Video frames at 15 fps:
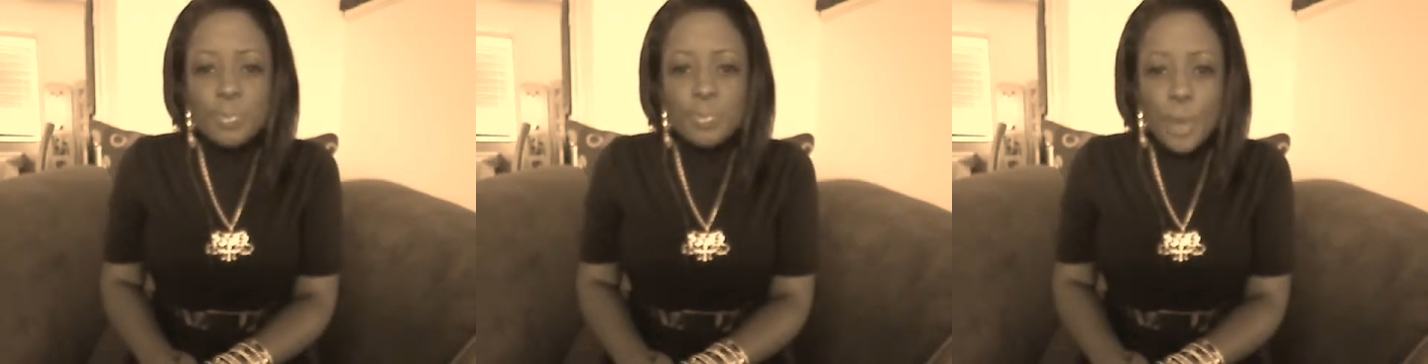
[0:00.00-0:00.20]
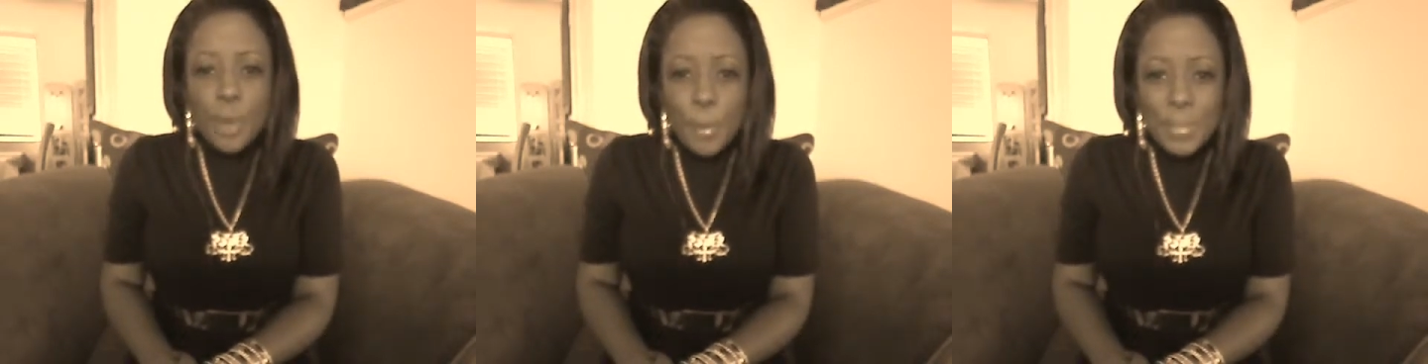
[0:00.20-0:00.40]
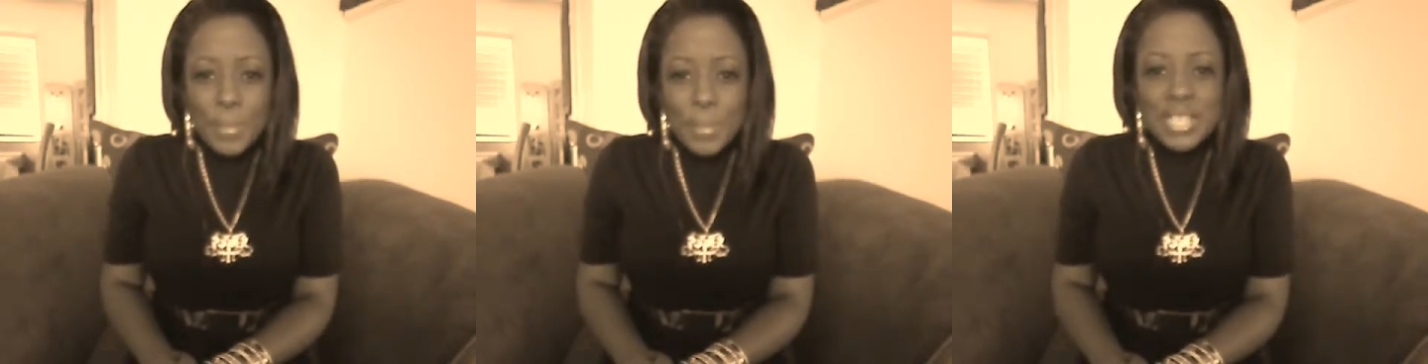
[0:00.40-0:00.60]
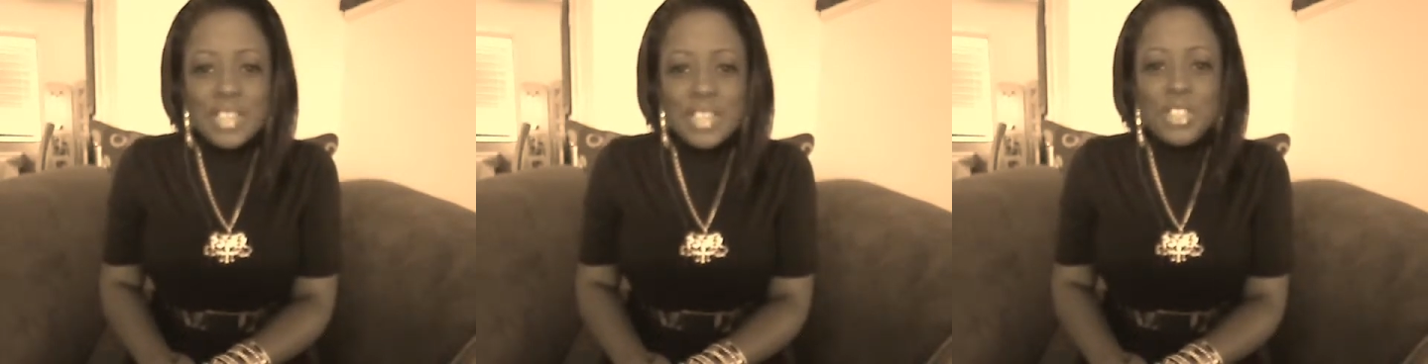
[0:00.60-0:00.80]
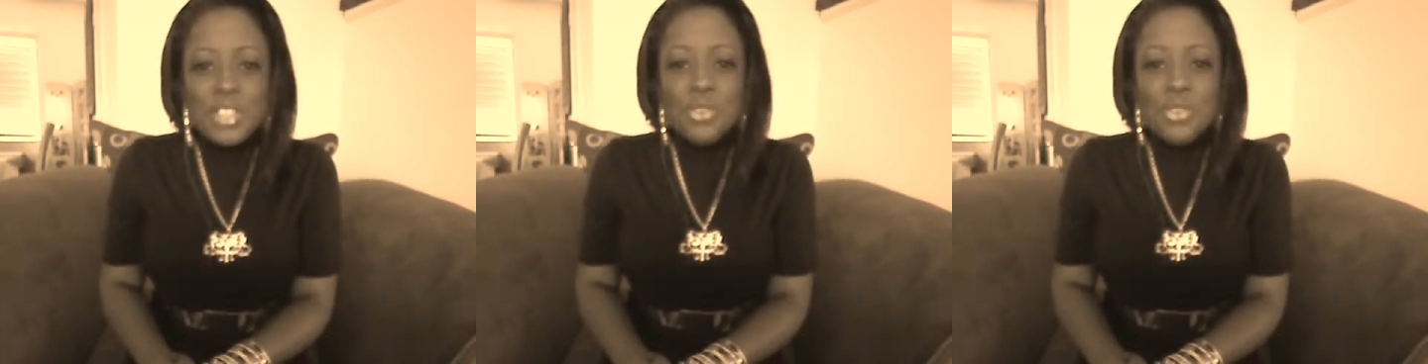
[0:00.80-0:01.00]
purpose
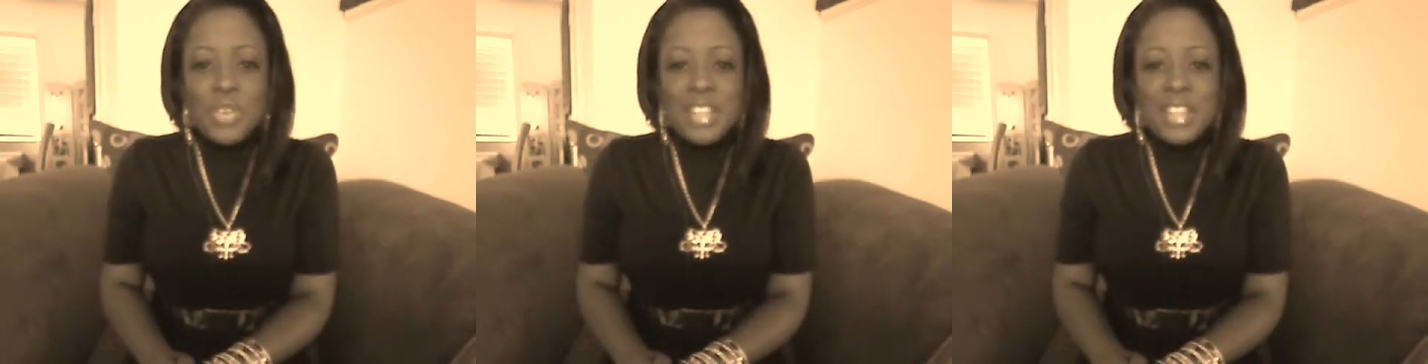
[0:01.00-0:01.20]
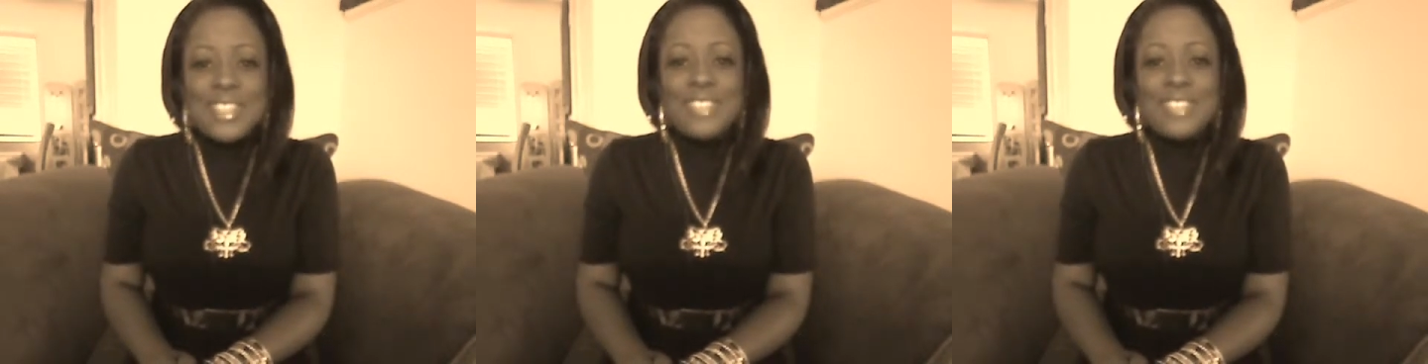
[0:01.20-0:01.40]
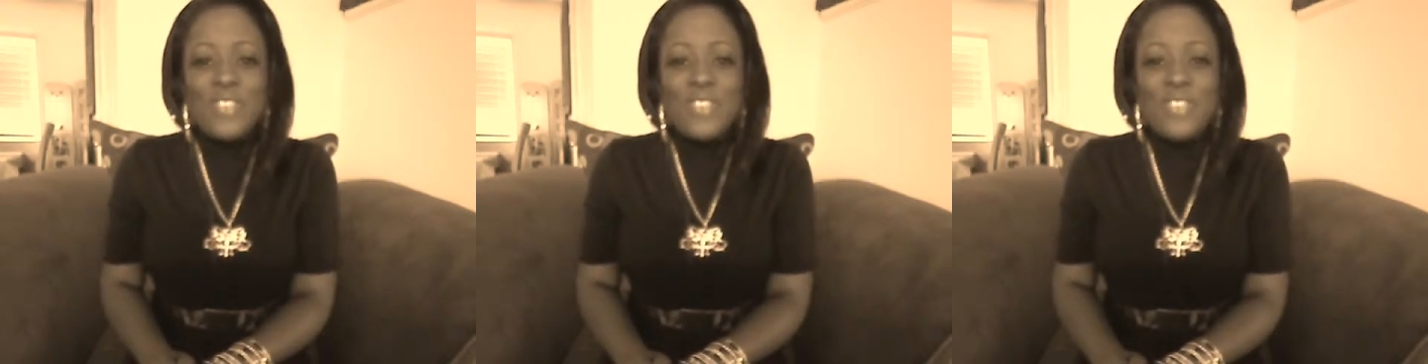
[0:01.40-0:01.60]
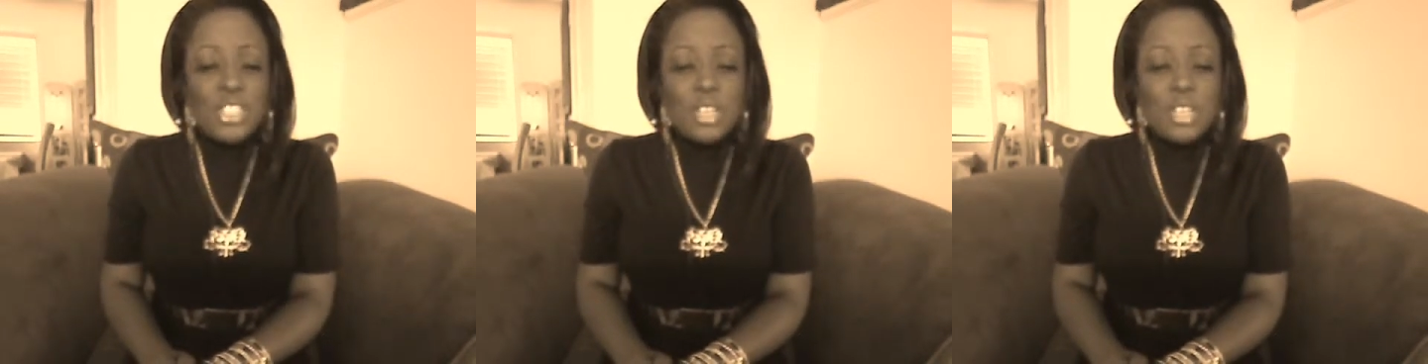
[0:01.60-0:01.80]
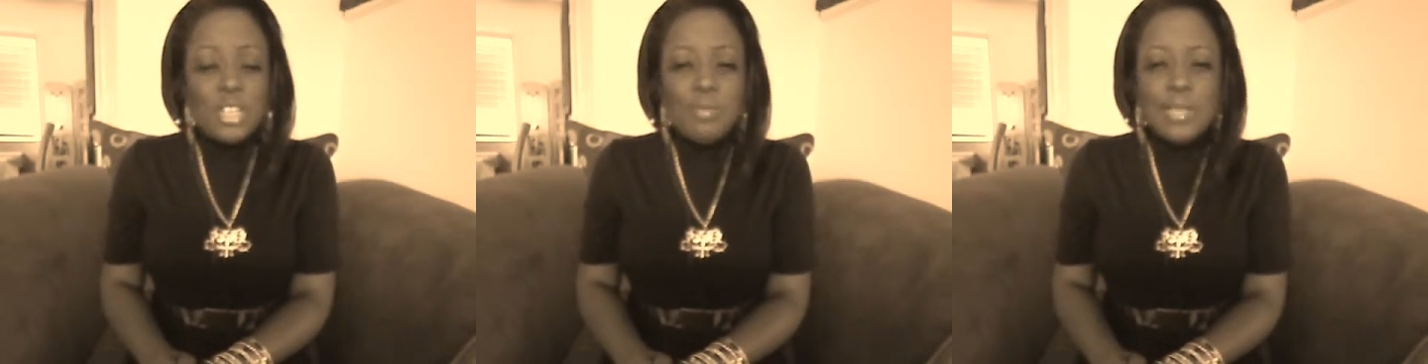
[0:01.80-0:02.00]
and you get this
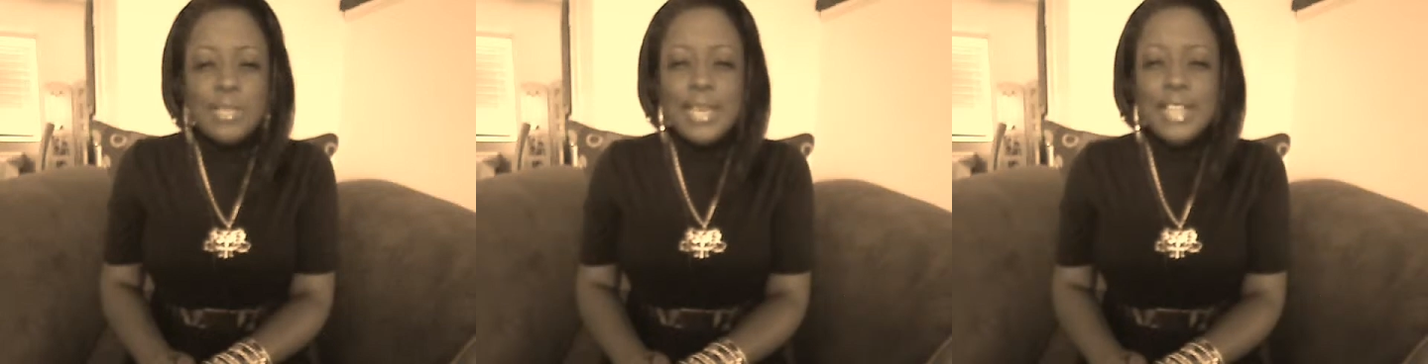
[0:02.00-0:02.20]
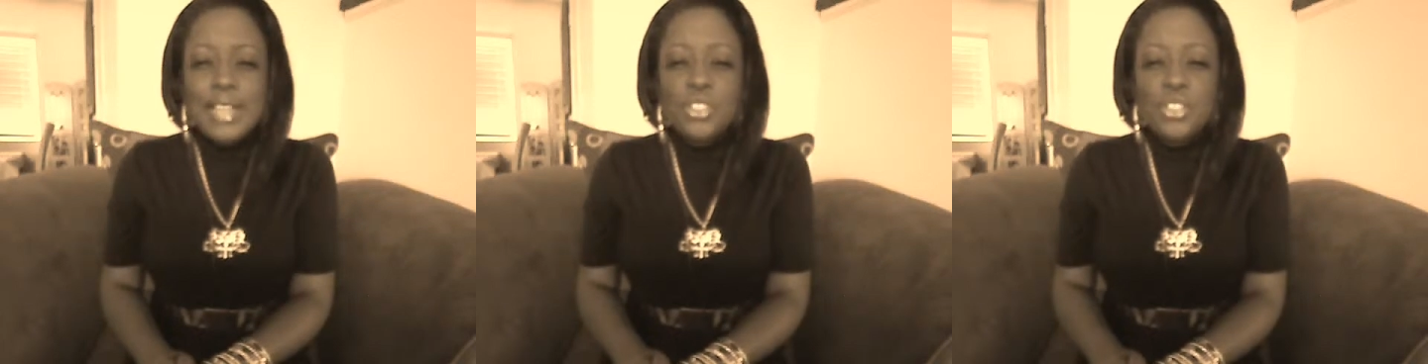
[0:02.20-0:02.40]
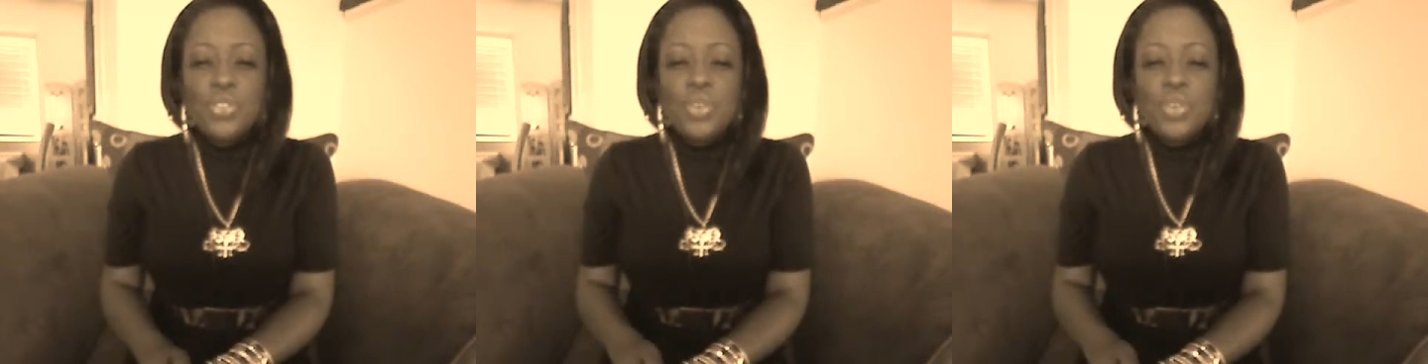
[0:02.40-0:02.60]
vision, because